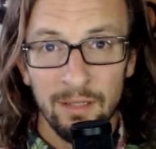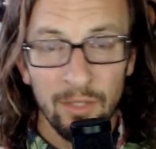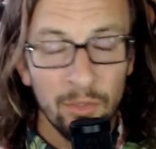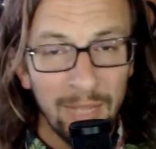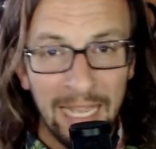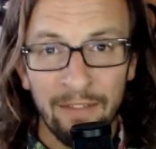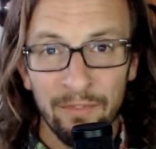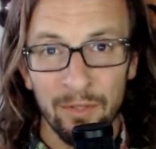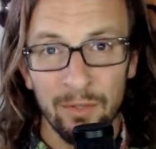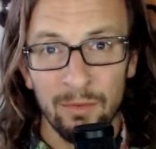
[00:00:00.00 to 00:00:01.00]
You
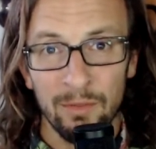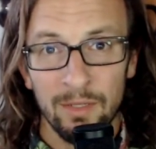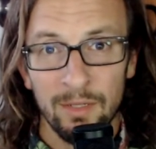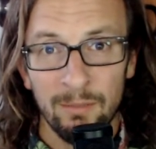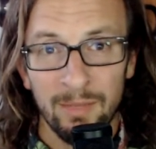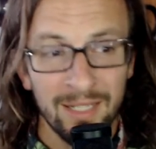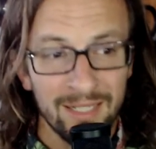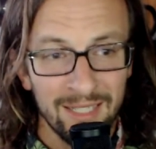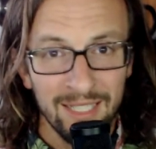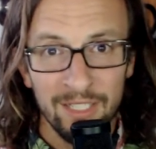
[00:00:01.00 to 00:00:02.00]
have to
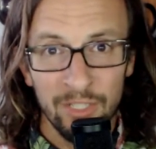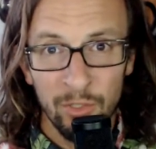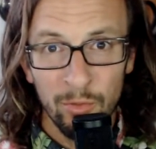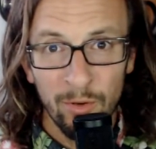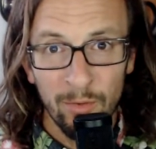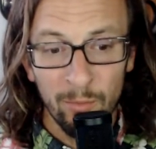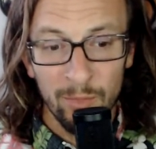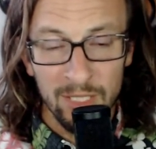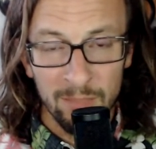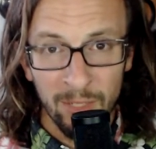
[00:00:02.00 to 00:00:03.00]
because this you are
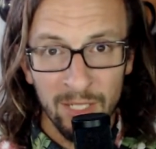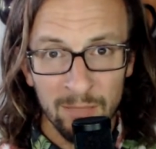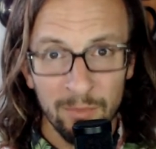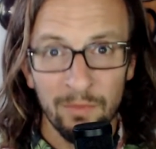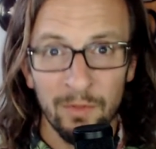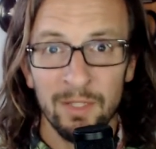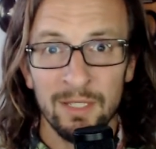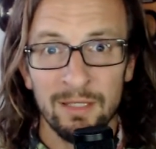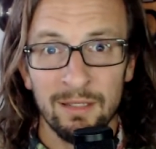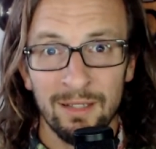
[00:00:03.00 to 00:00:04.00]
responsible for
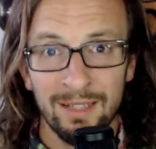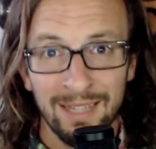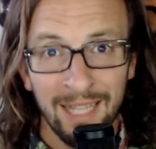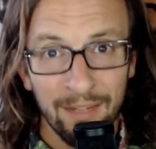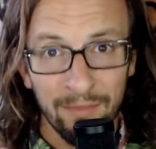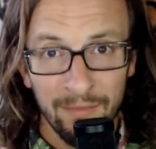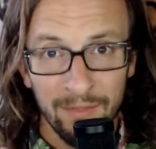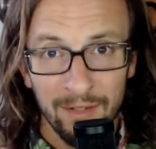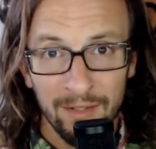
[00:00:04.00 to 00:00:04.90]
this life.